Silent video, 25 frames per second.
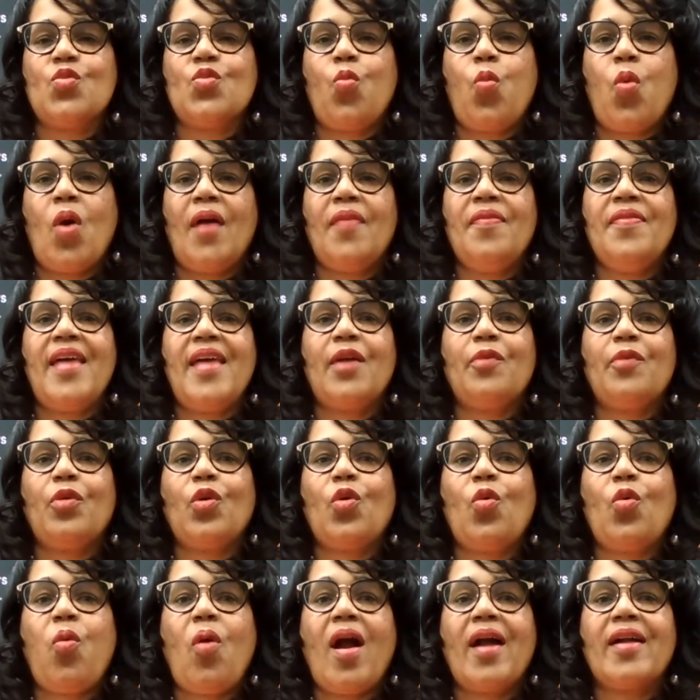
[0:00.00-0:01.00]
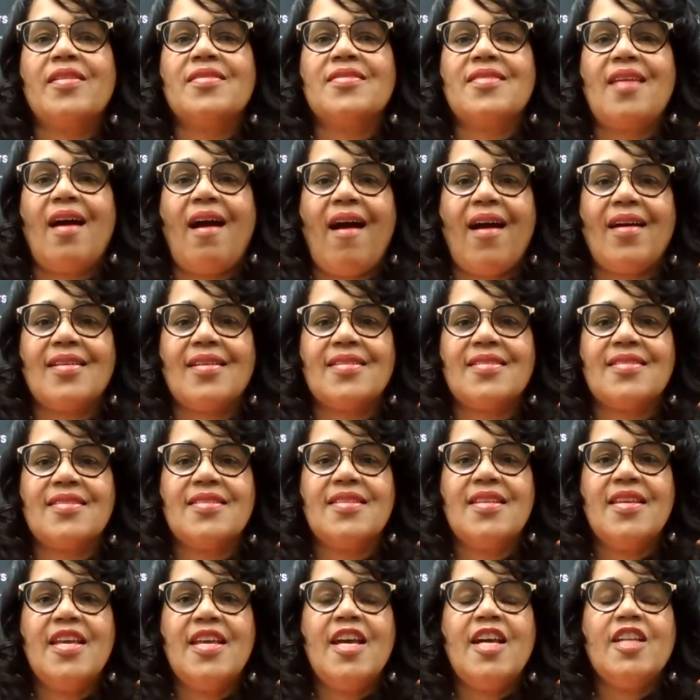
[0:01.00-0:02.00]
is one that requires
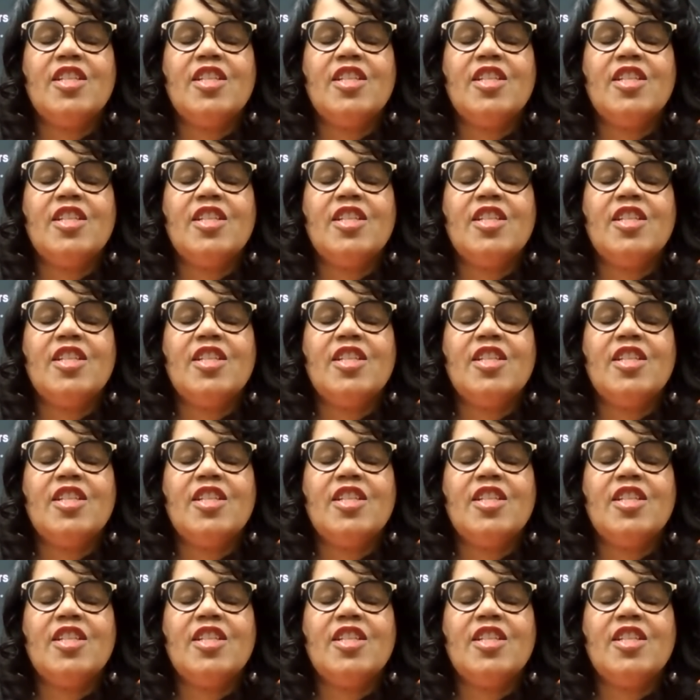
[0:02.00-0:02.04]
us